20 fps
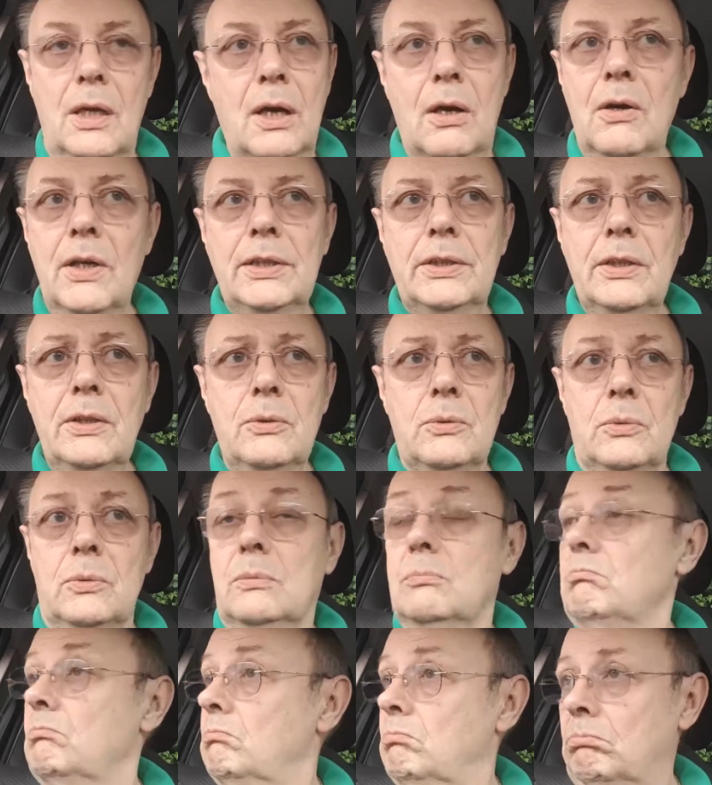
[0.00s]
I do.
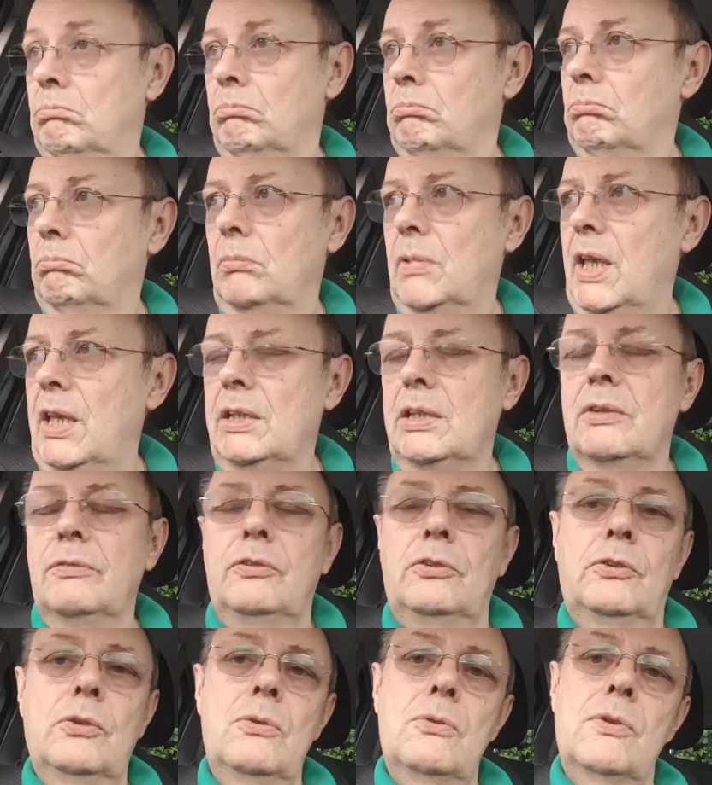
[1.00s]
End of
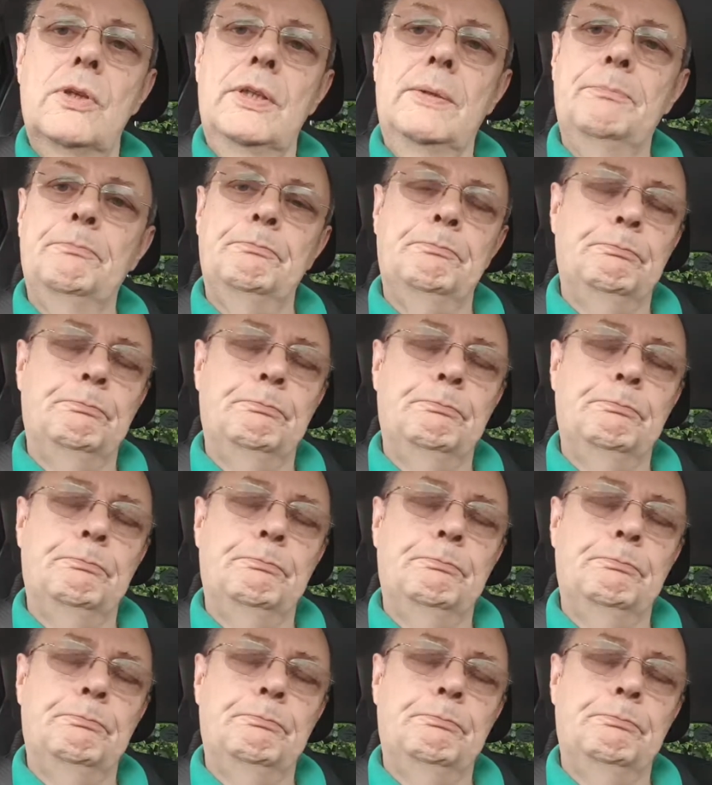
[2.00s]
story.